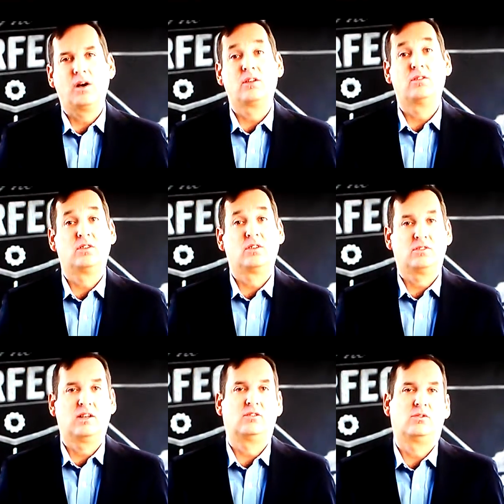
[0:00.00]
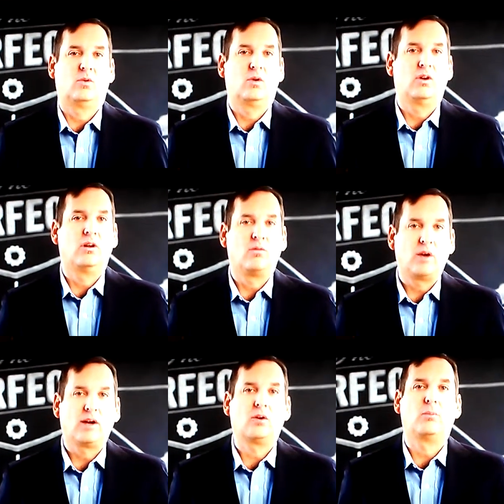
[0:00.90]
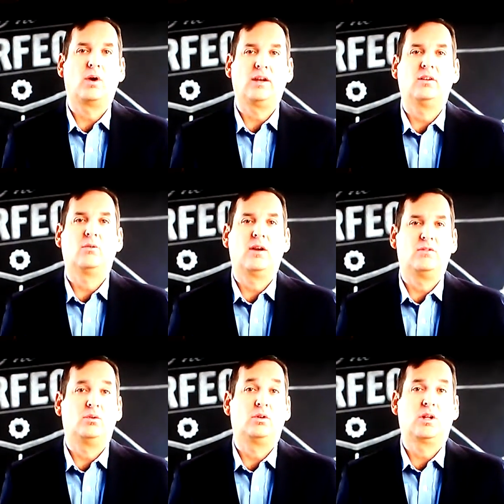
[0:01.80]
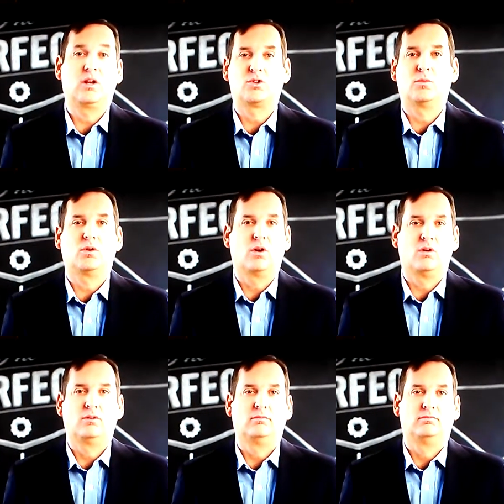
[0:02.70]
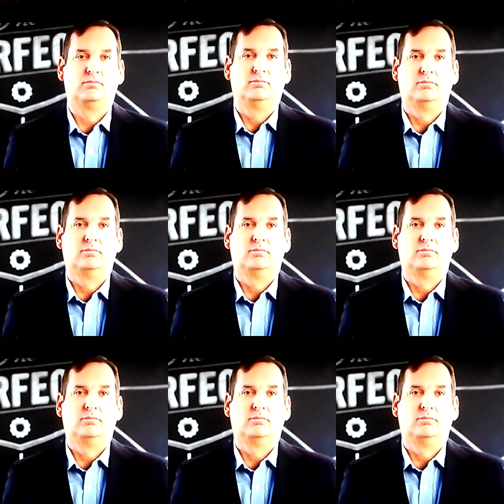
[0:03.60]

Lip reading: American success story of record-breaking revenue and customer growth.